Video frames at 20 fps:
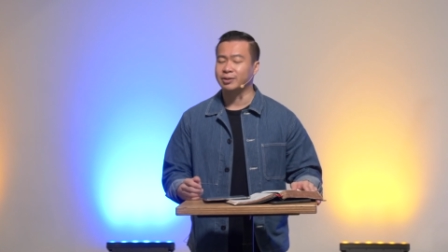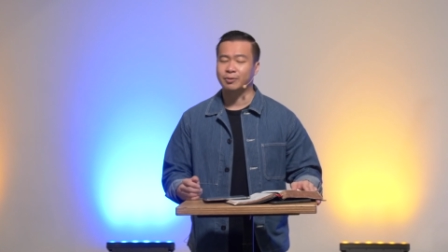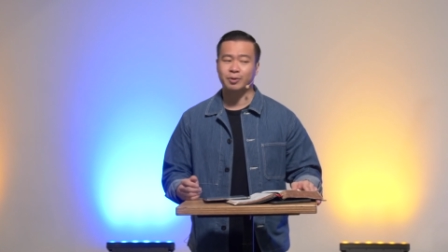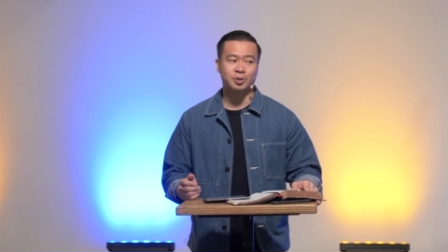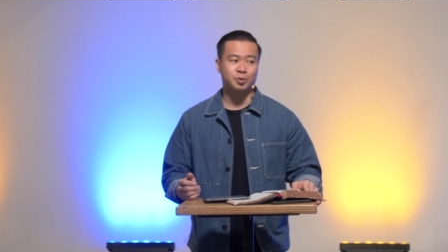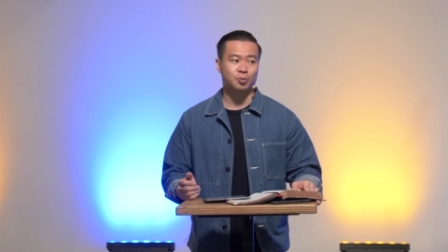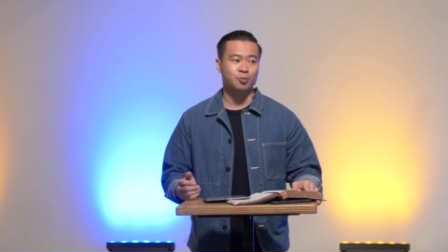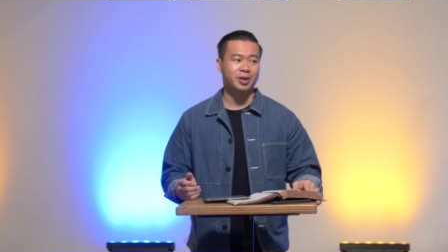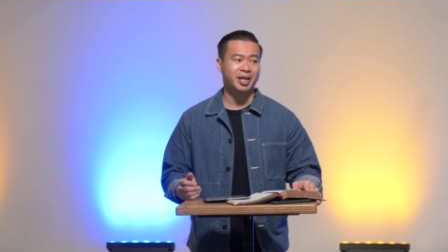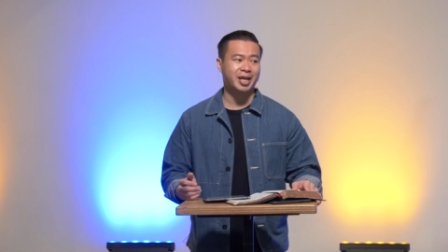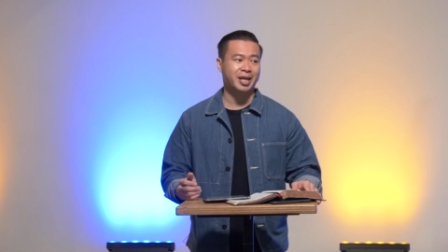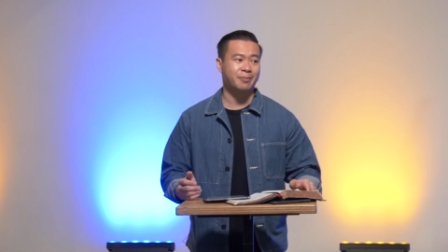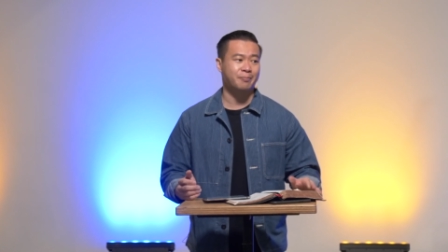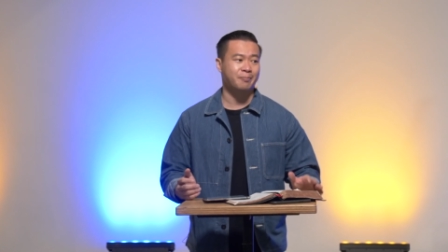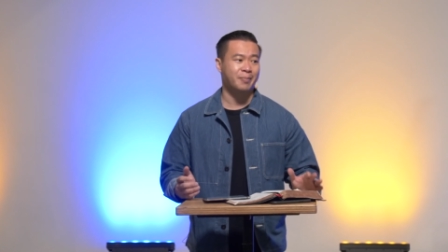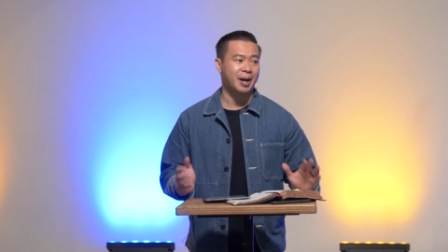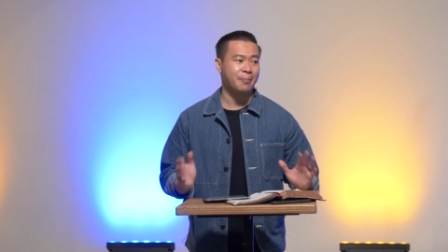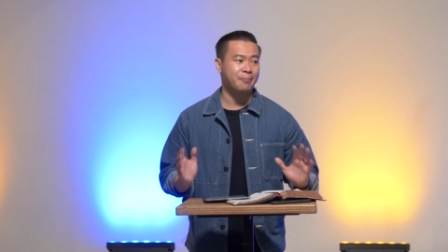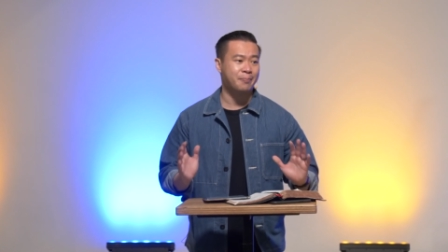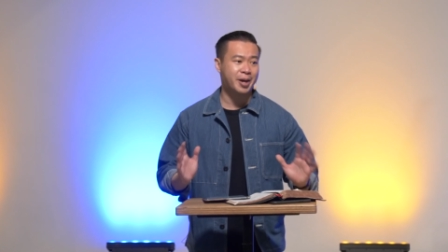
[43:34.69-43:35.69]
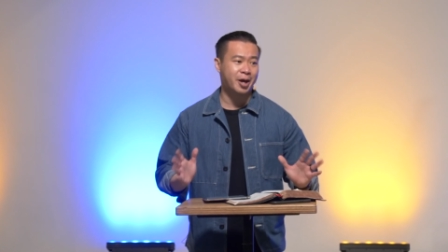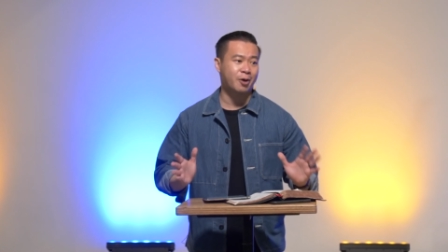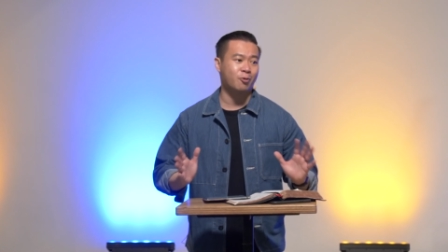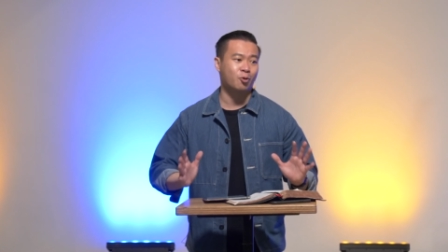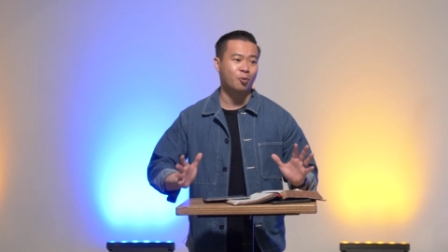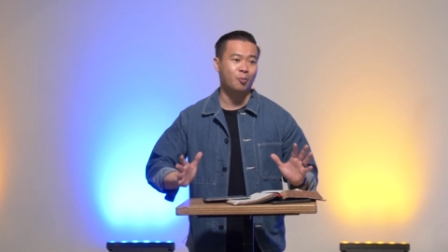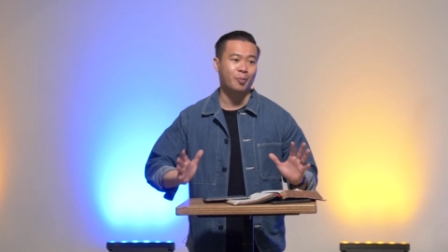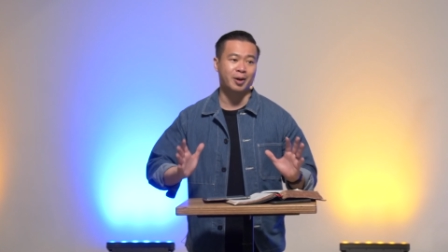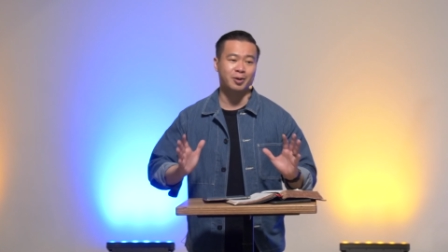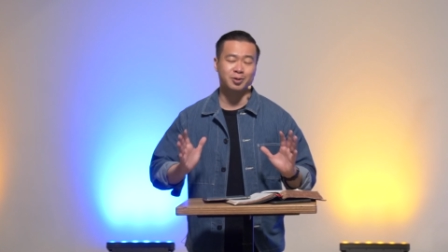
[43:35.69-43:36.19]
It was in my
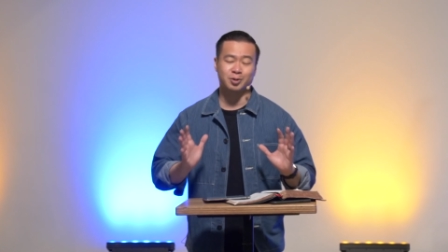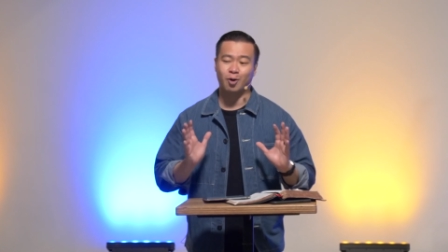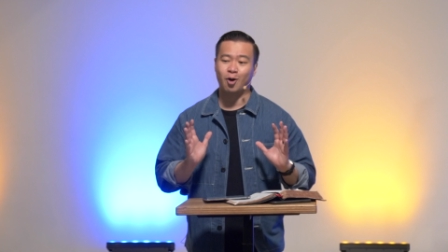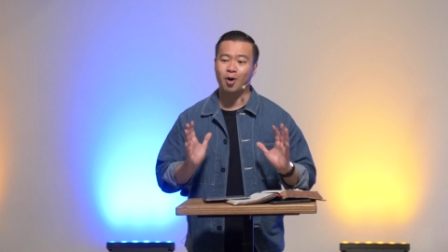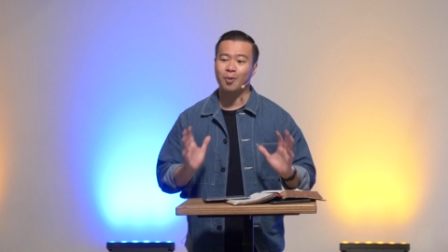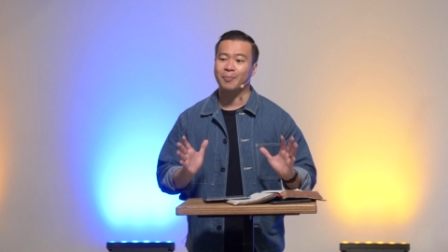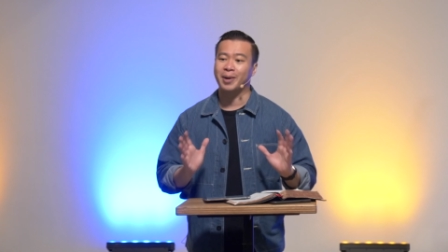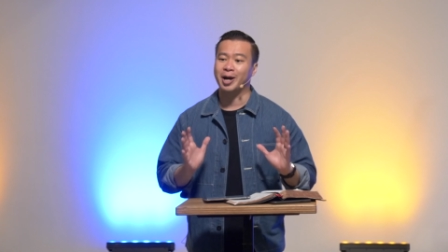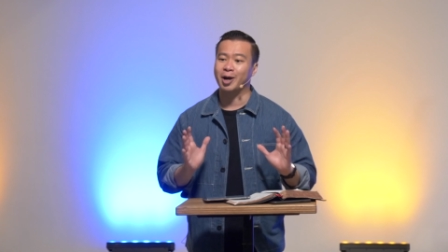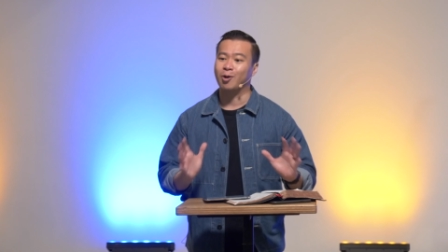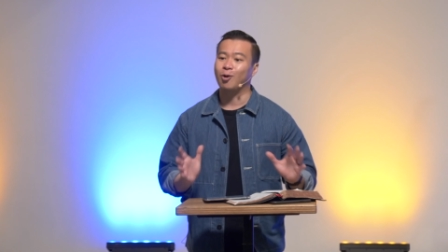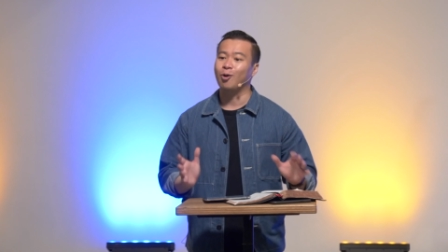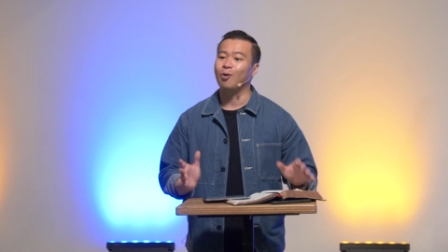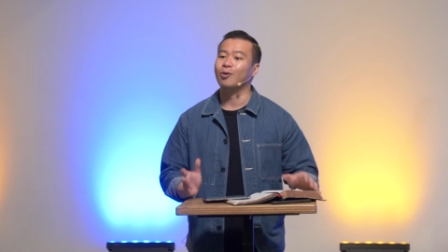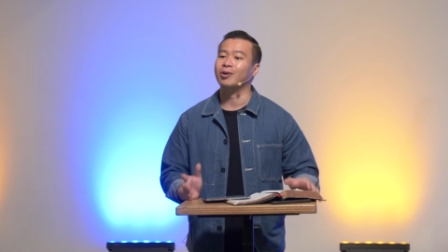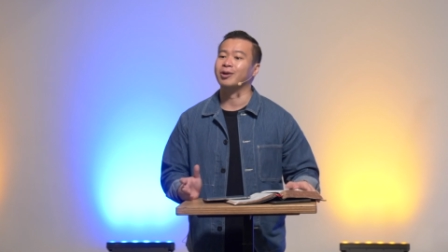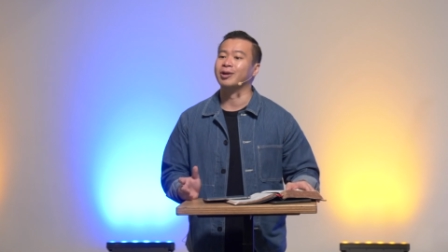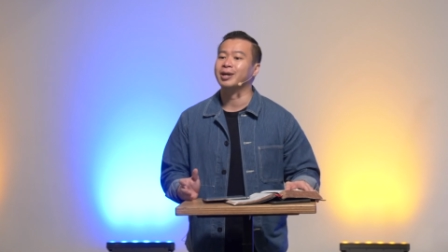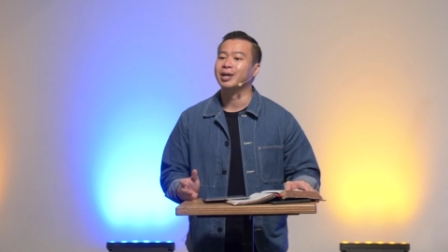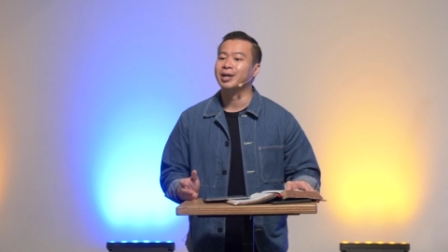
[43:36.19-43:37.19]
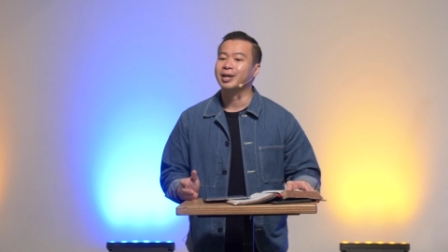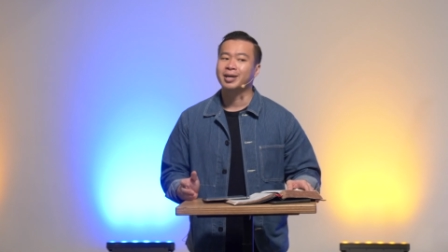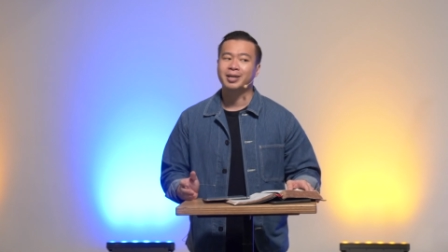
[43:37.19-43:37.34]
bedroom when I was on my own